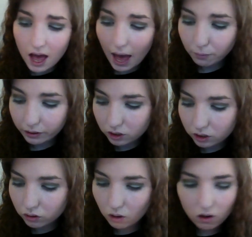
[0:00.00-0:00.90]
I'm going
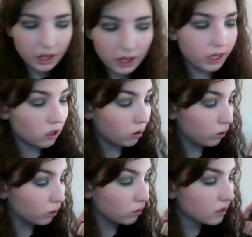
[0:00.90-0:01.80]
to go and
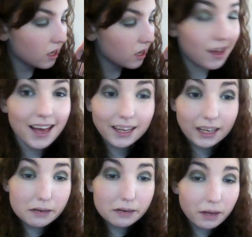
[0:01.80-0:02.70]
use
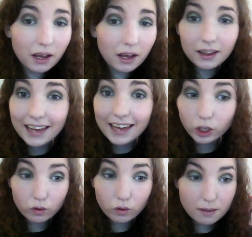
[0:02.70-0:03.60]
Gunmetal and
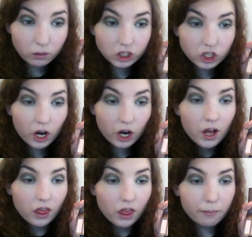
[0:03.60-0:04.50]
Creep, which are
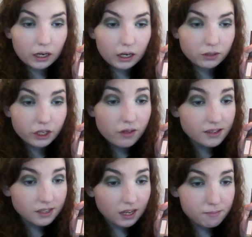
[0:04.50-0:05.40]
the bottom 2.
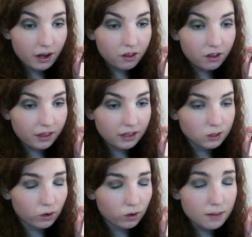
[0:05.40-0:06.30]
That's Gunmetal, that's
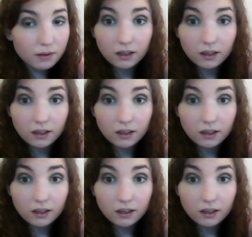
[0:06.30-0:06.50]
Creep.